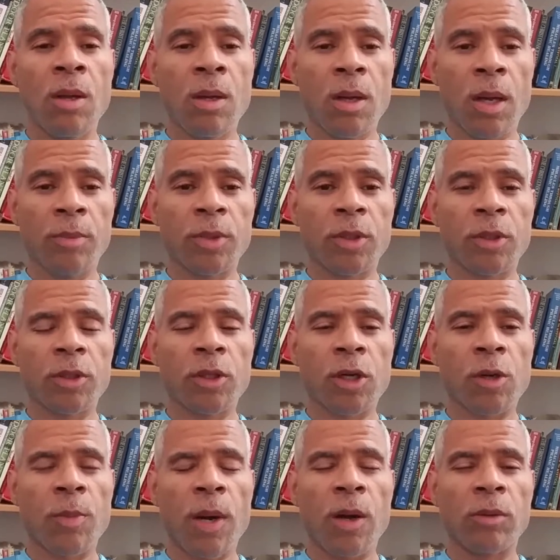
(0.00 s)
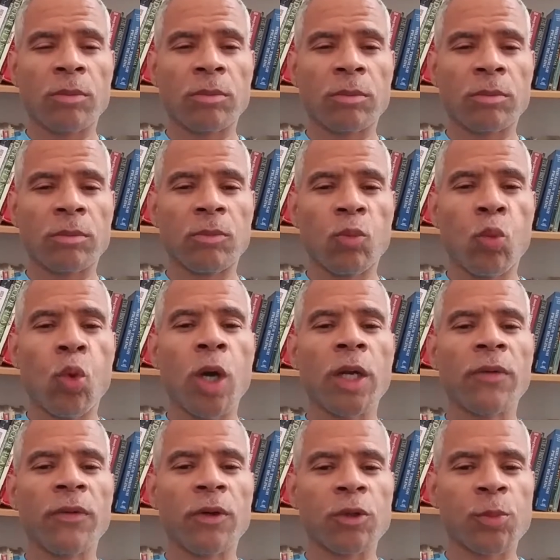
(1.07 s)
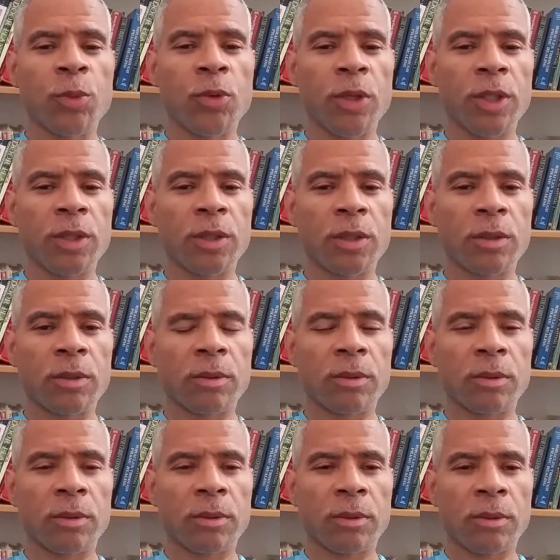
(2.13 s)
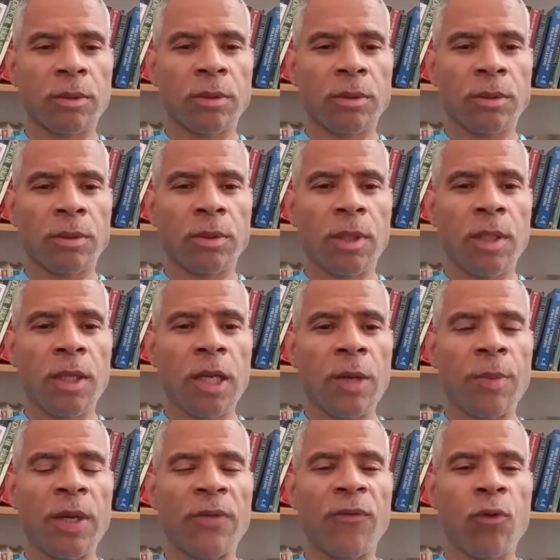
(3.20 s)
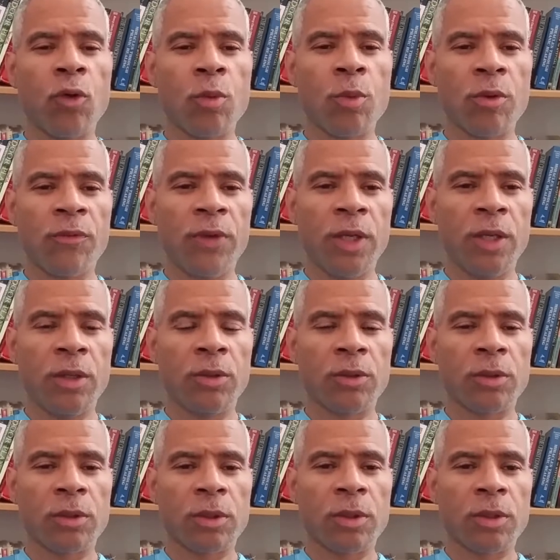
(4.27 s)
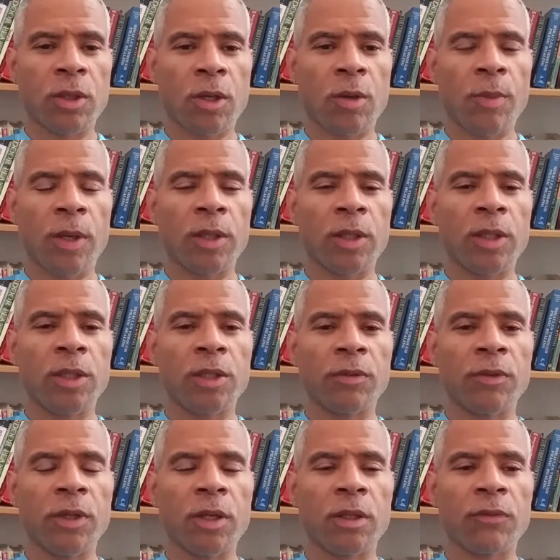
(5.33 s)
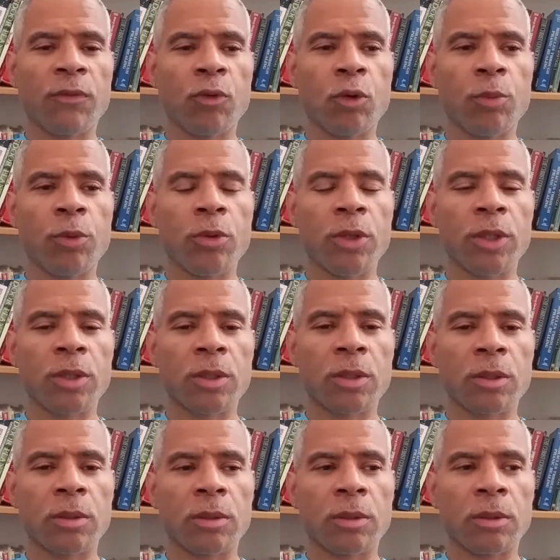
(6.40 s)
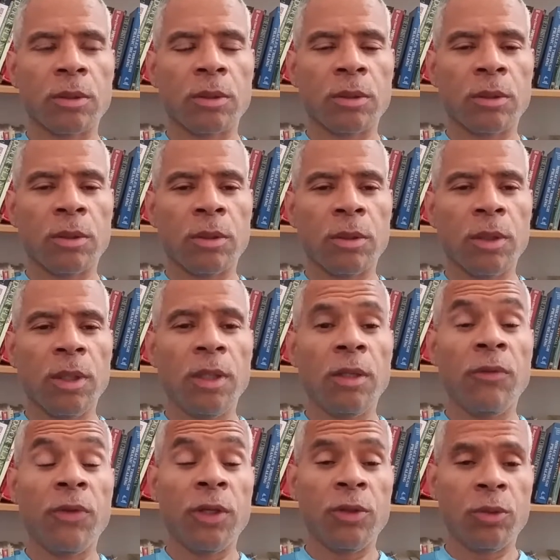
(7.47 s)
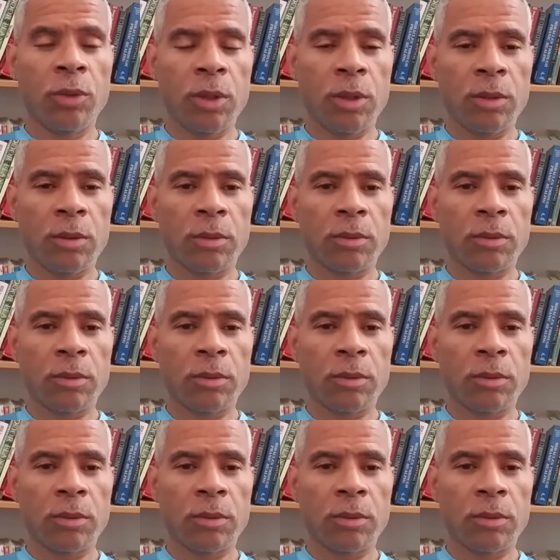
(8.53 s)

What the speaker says: I'm just going to talk about one of those points. And then I'll make 4 more videos and talk about each of the other 4 points individually.